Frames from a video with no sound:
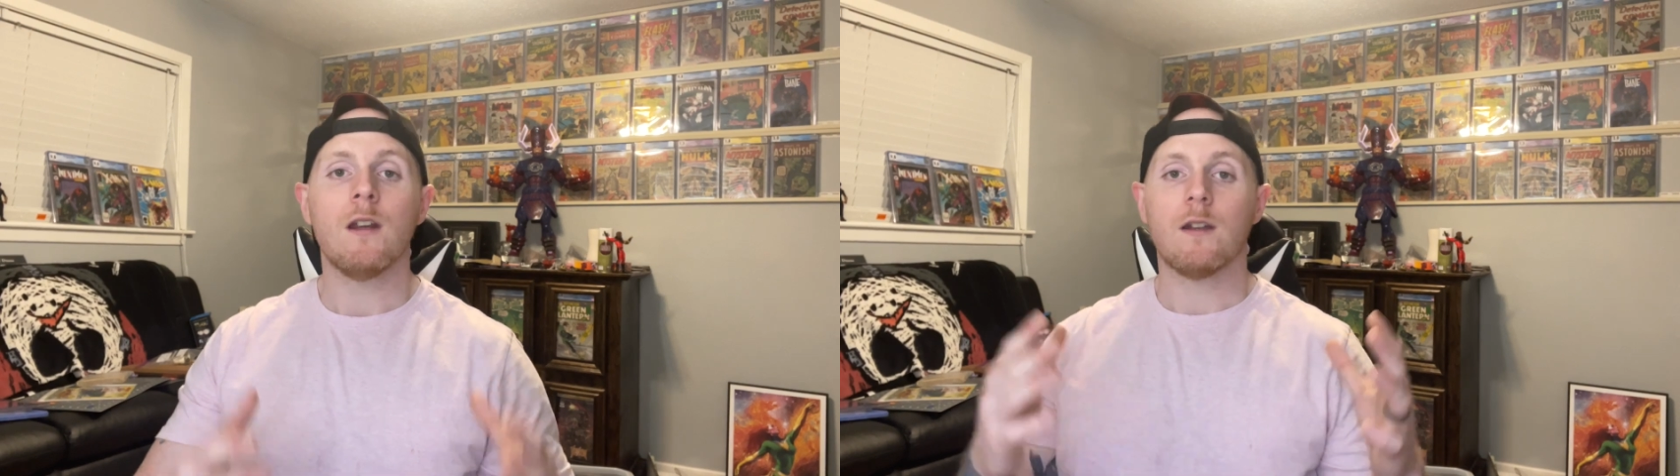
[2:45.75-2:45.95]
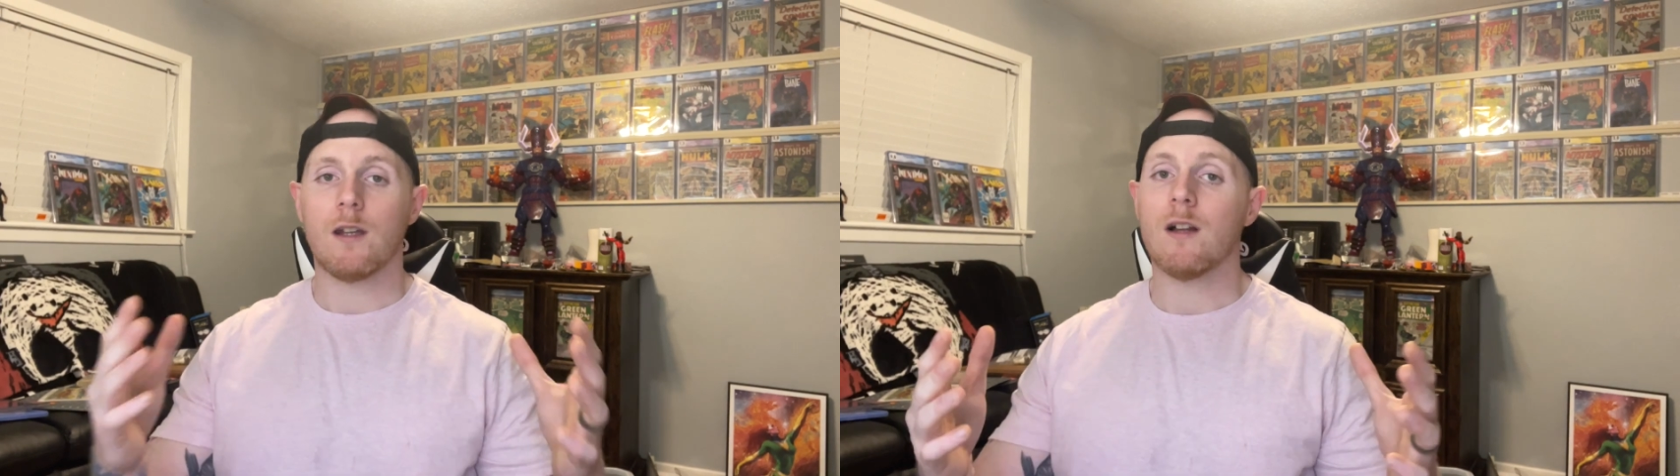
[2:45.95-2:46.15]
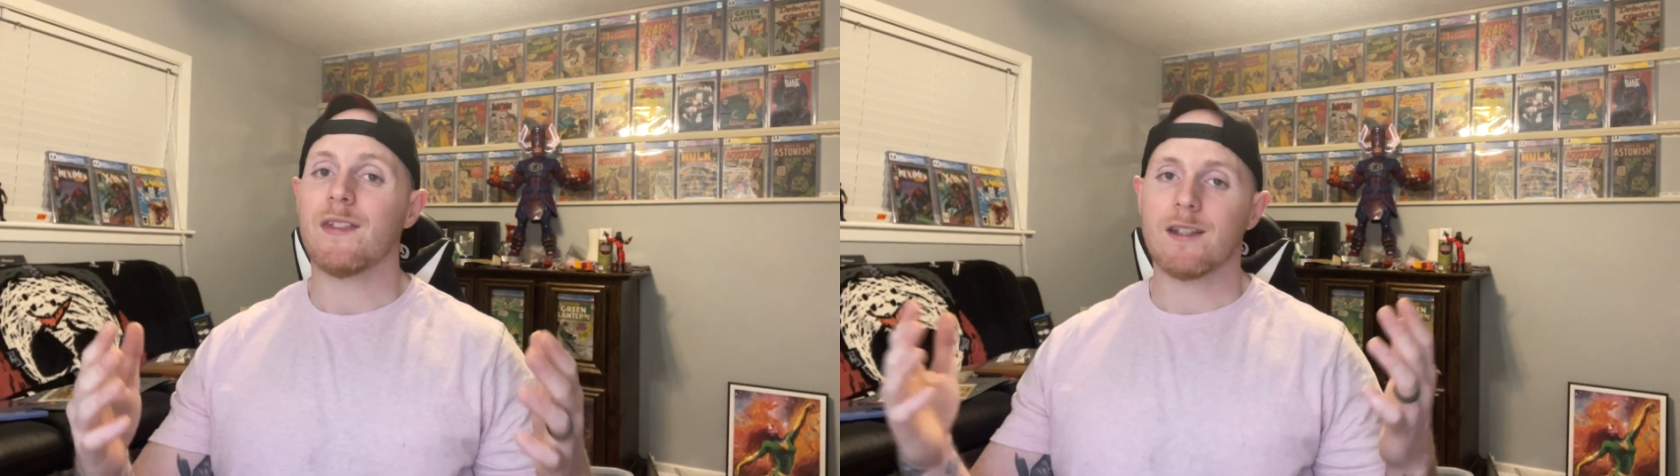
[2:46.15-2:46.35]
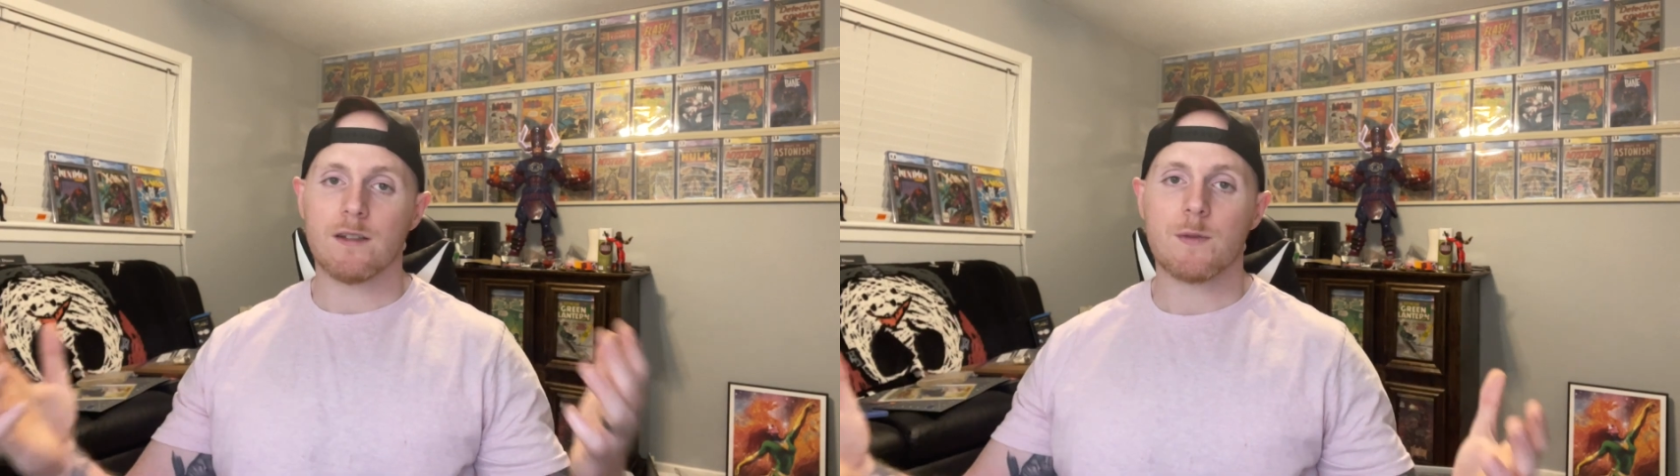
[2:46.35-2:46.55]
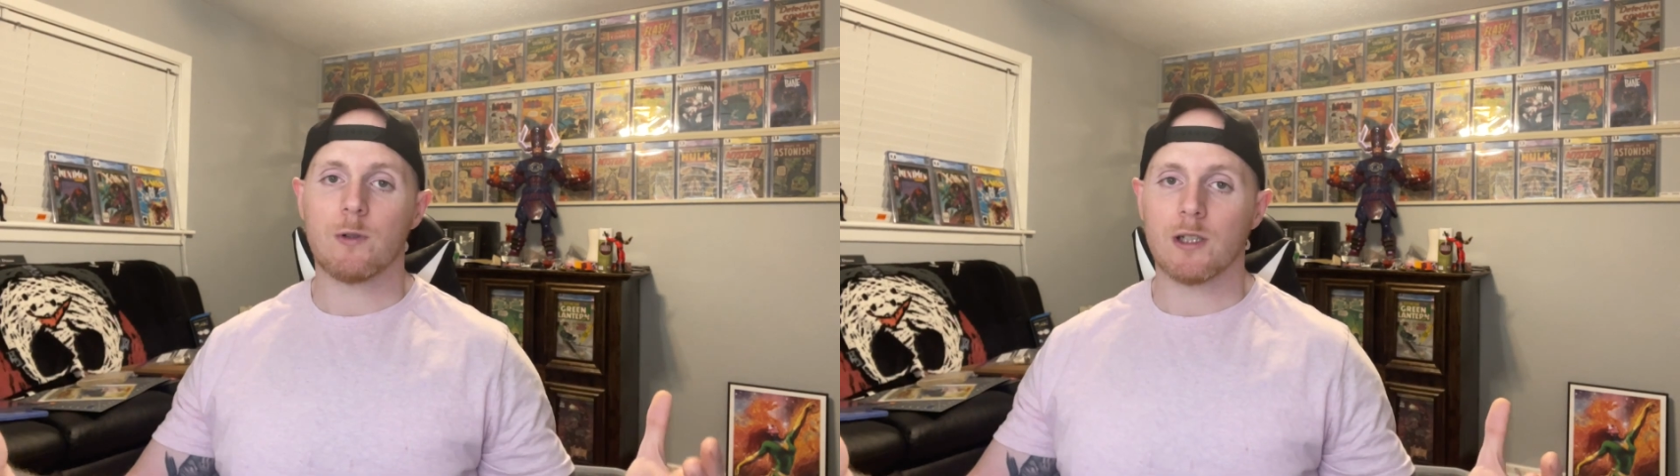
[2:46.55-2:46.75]
Now, that
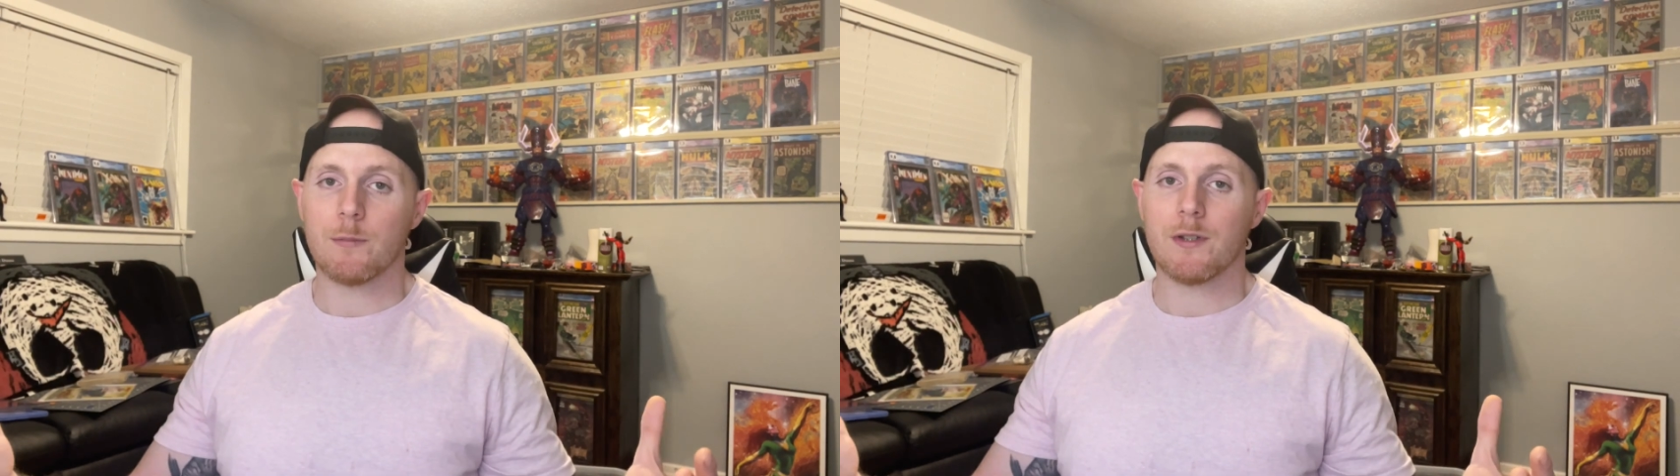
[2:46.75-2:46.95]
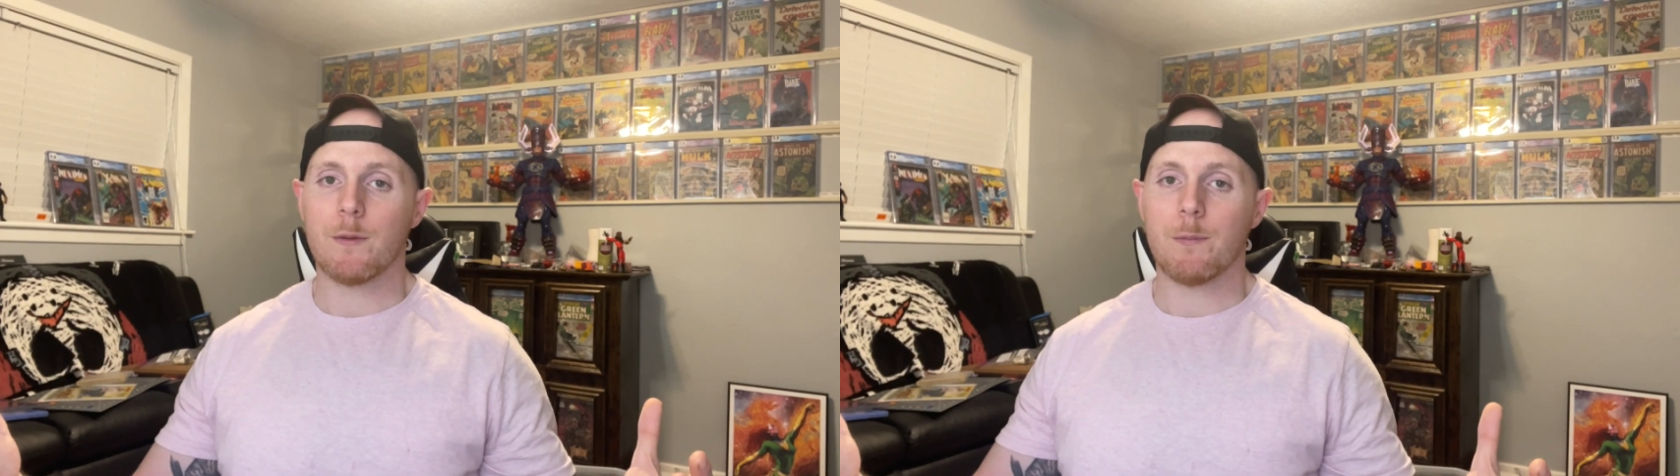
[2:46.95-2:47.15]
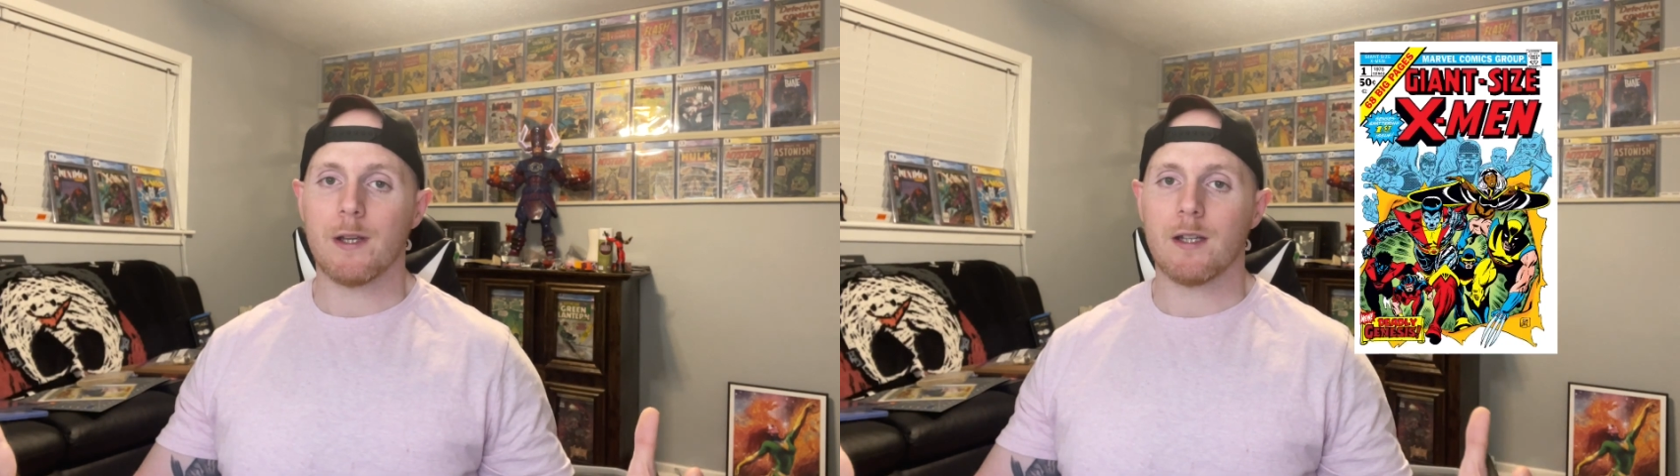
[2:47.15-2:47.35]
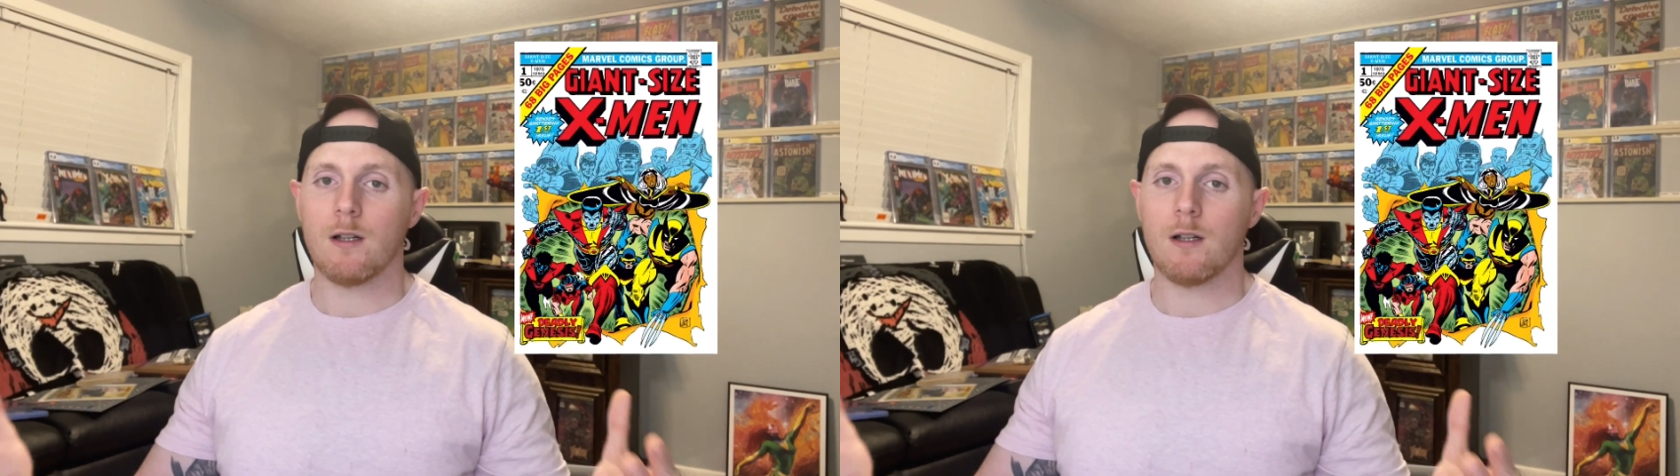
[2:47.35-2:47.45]
does bring up the debate